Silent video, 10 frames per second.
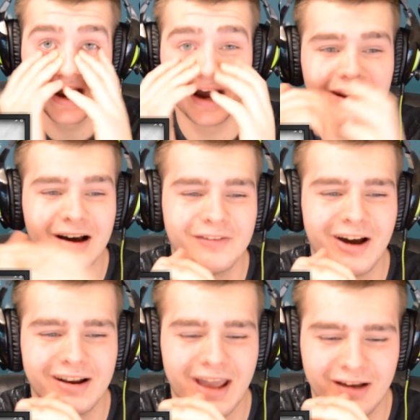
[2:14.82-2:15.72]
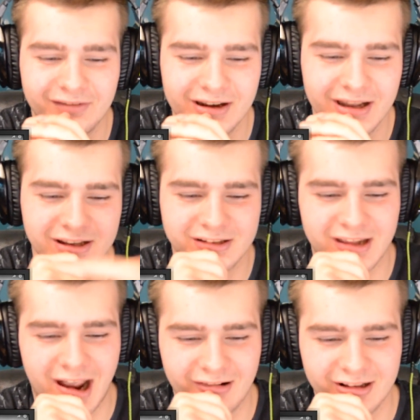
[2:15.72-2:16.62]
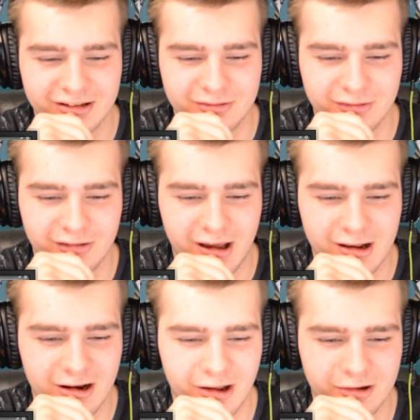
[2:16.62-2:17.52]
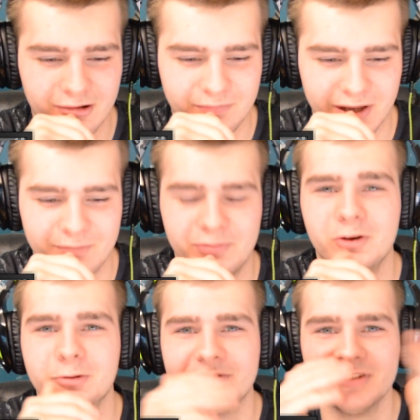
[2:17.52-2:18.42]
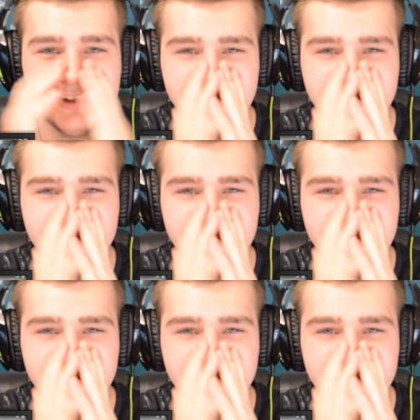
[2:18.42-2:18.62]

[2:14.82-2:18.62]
I love how they have their neatest characters with like look, big boobs.